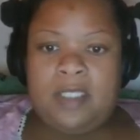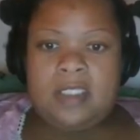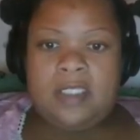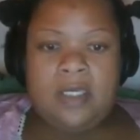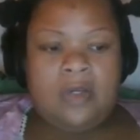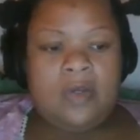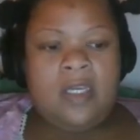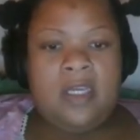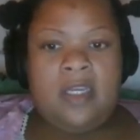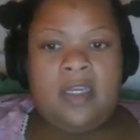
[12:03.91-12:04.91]
So
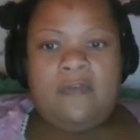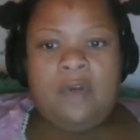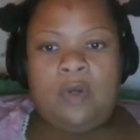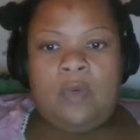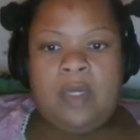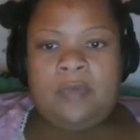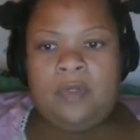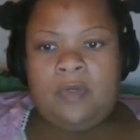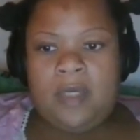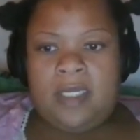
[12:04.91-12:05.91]
invoke web
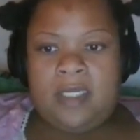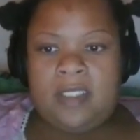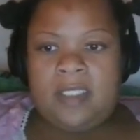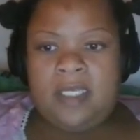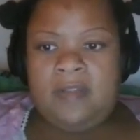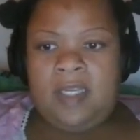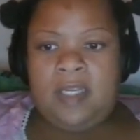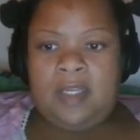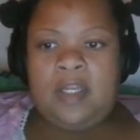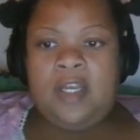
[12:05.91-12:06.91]
request, and
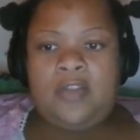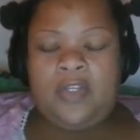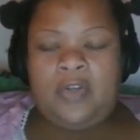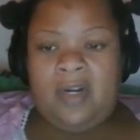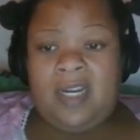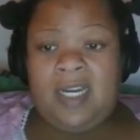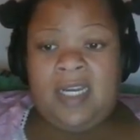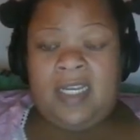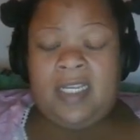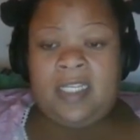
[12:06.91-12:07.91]
then the
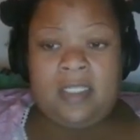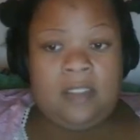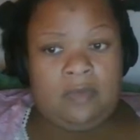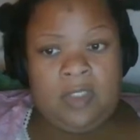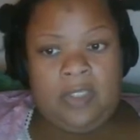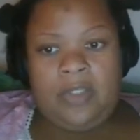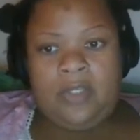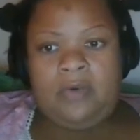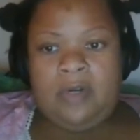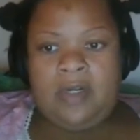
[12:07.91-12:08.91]
URI is really the
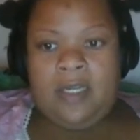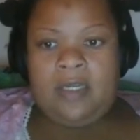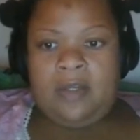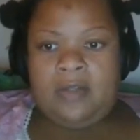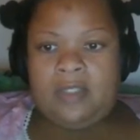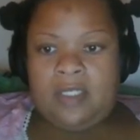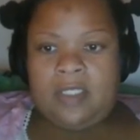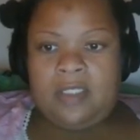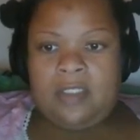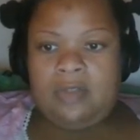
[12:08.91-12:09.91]
URL. So
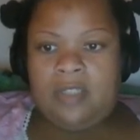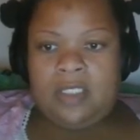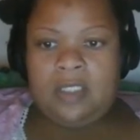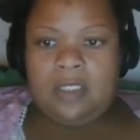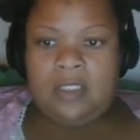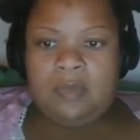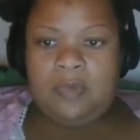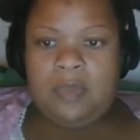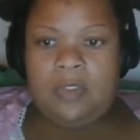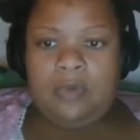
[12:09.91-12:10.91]
let's do just a
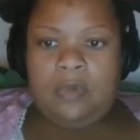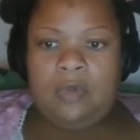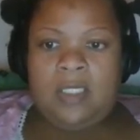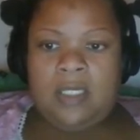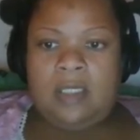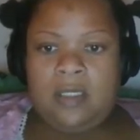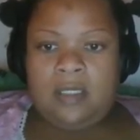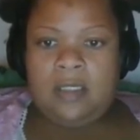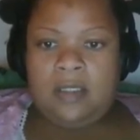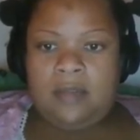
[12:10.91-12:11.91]
simple
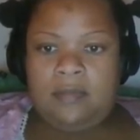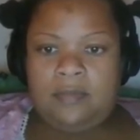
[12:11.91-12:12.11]
google.com.